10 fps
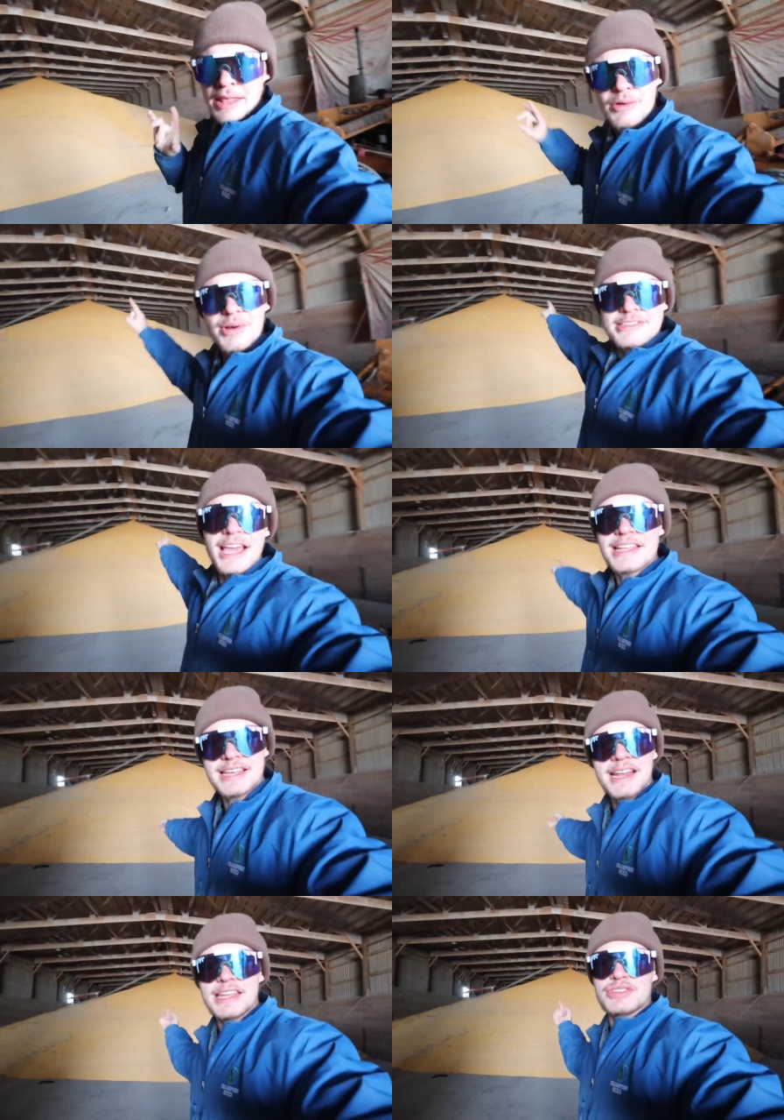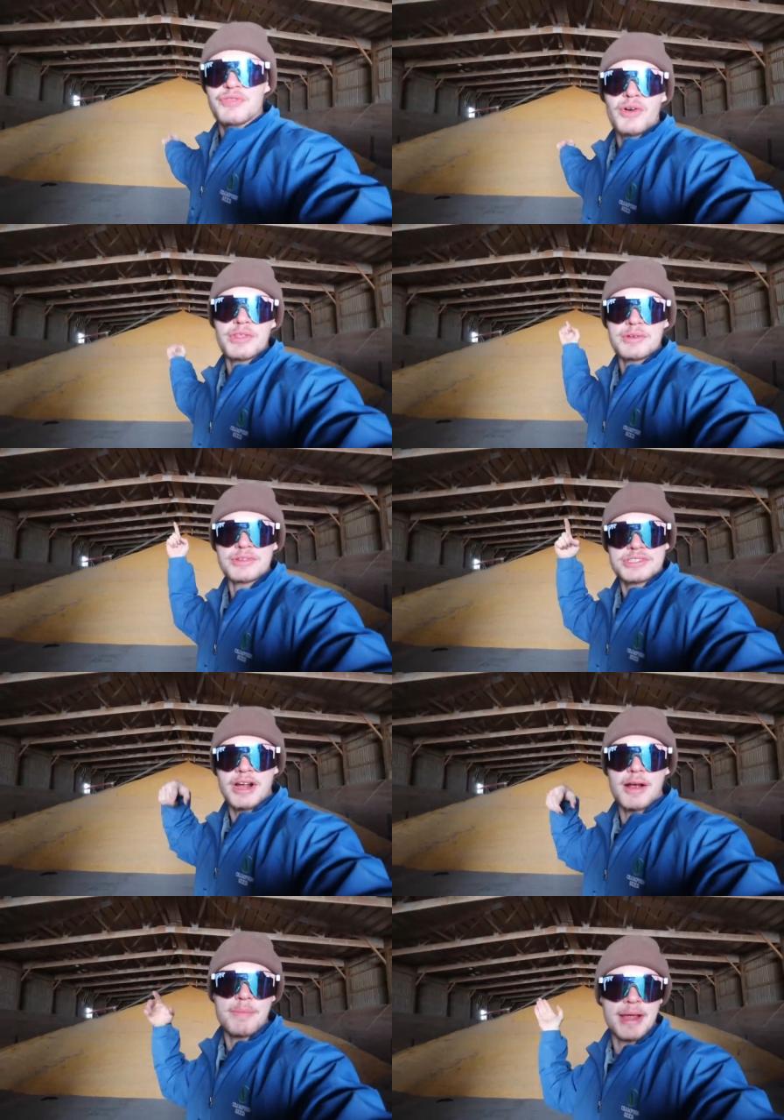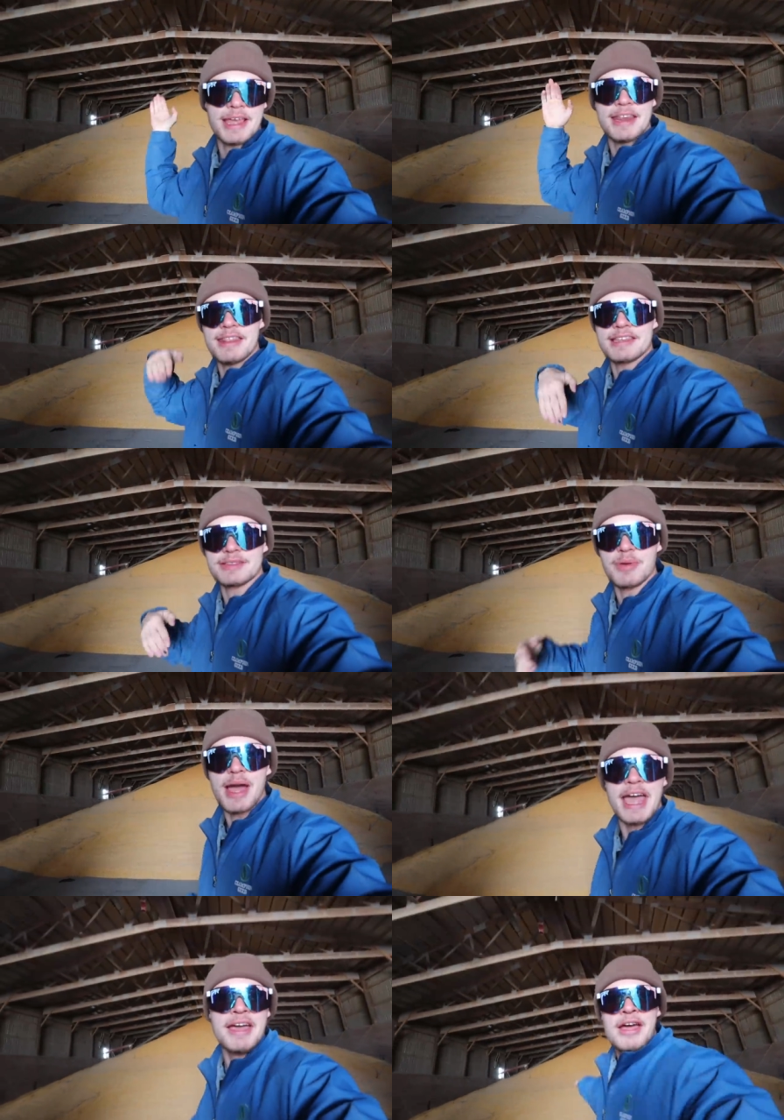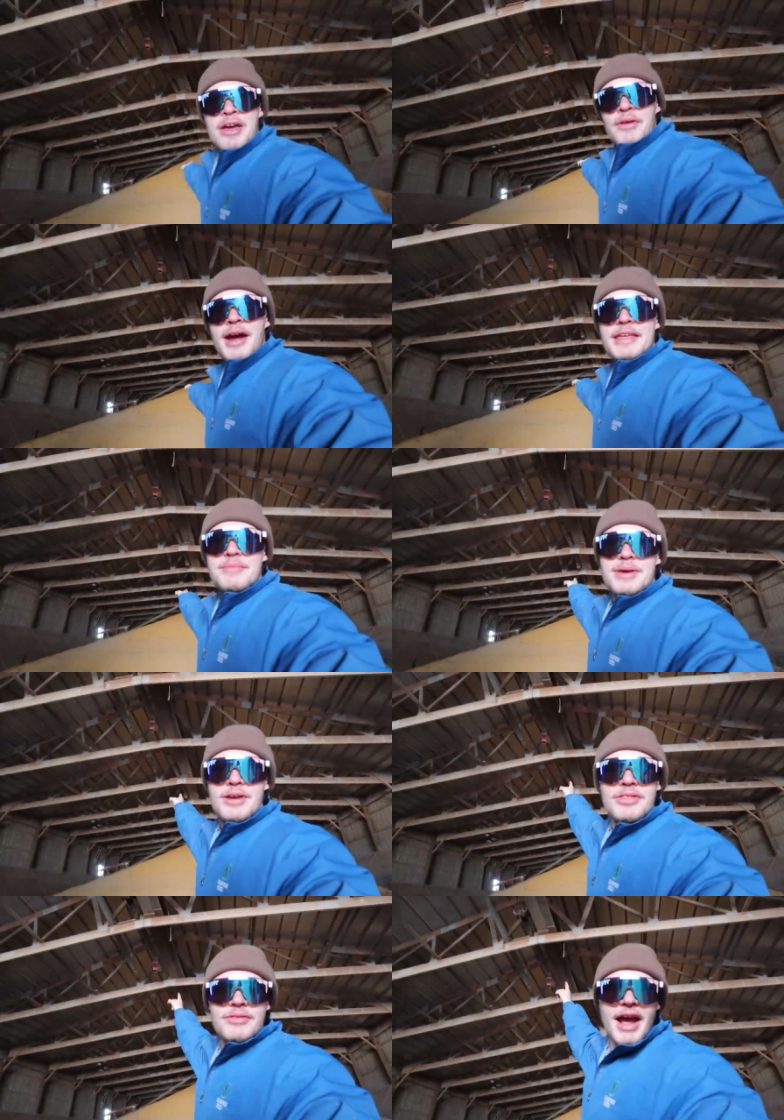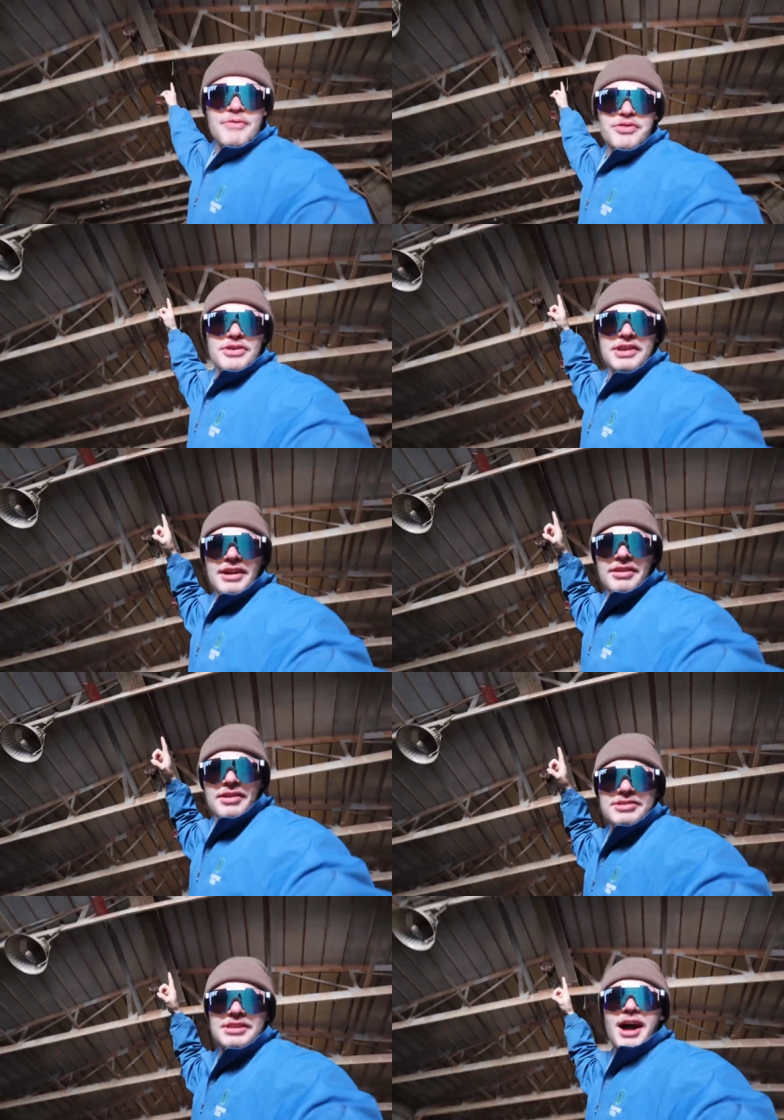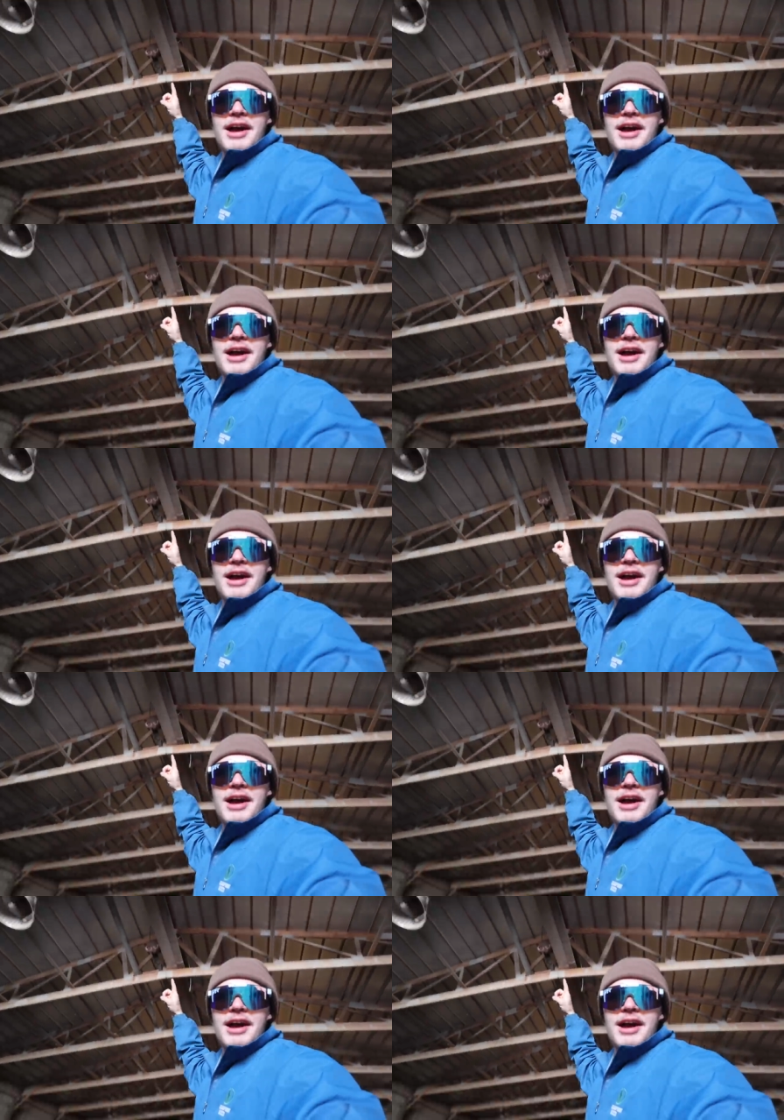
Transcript: then once that side gets full, then we'll start bringing it this way. Right in the middle of the rafter here, there's an